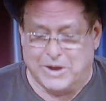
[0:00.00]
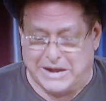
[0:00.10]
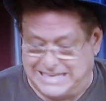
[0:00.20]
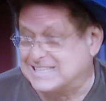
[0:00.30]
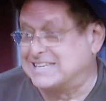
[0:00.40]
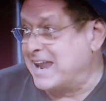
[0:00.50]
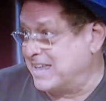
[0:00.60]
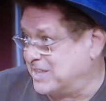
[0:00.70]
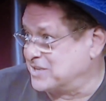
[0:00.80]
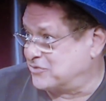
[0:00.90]
One of the
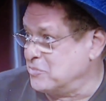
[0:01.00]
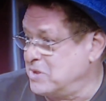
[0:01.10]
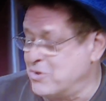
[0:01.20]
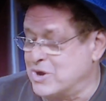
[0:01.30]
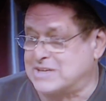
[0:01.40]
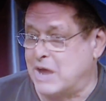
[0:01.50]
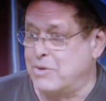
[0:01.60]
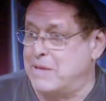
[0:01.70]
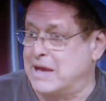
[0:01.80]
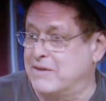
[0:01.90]
exciting things for me was I
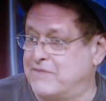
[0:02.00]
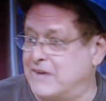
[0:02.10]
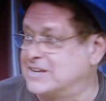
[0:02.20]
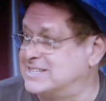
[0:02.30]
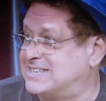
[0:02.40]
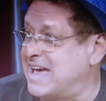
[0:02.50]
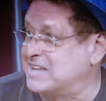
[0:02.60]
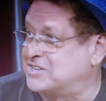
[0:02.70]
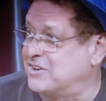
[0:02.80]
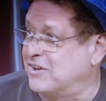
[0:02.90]
went back and found
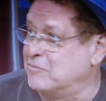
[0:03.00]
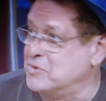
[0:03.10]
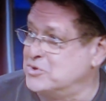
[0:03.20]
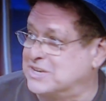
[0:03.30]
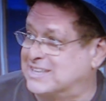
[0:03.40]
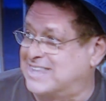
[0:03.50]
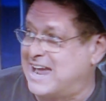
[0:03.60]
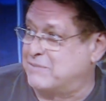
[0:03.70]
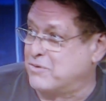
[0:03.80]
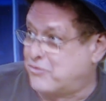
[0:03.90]
cassettes of music that
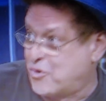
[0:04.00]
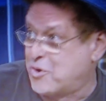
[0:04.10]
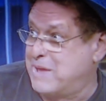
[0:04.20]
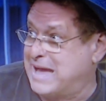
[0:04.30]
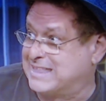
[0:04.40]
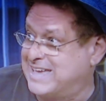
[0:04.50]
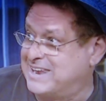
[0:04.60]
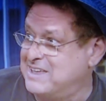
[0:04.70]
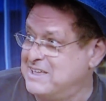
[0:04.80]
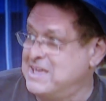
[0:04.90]
I had performed back
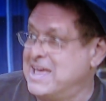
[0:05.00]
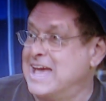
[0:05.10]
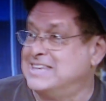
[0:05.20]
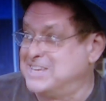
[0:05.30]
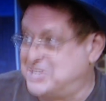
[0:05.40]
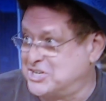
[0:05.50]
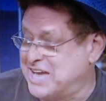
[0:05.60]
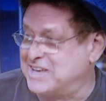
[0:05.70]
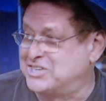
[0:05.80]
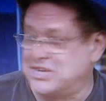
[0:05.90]
then, and
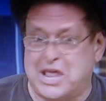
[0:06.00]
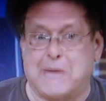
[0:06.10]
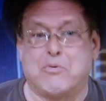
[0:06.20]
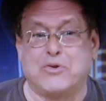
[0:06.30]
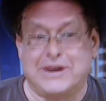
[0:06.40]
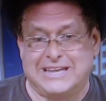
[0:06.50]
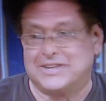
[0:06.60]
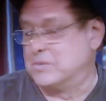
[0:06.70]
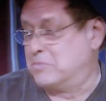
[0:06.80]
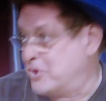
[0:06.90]
digitized it and put it
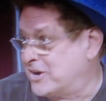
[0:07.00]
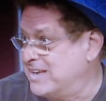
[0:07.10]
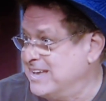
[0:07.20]
into the book.